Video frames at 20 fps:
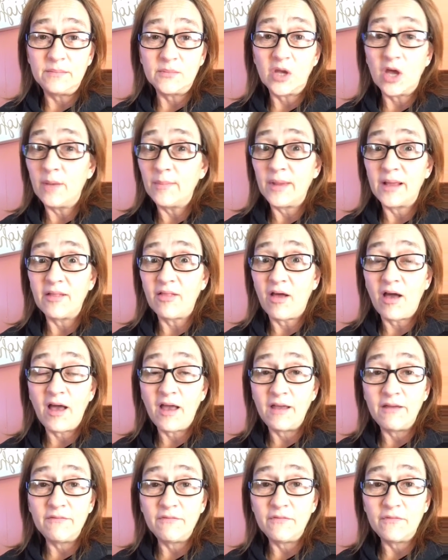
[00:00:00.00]
coming
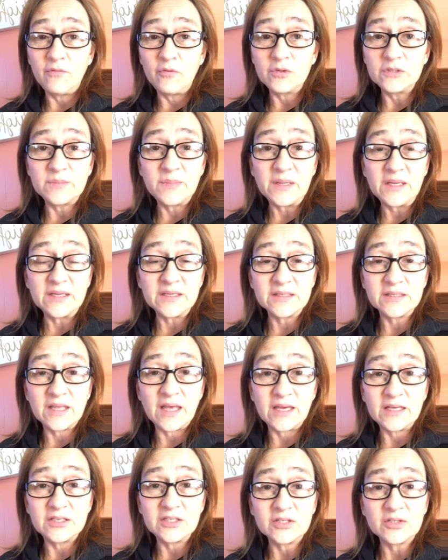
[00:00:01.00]
live was because
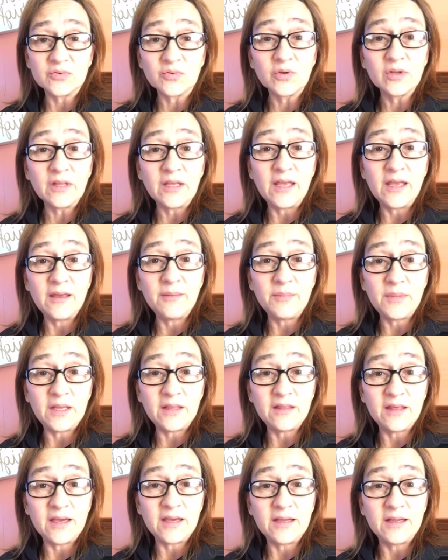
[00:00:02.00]
that just really hit me,
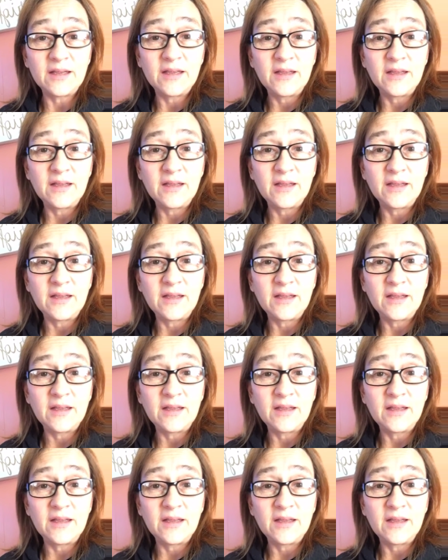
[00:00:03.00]
that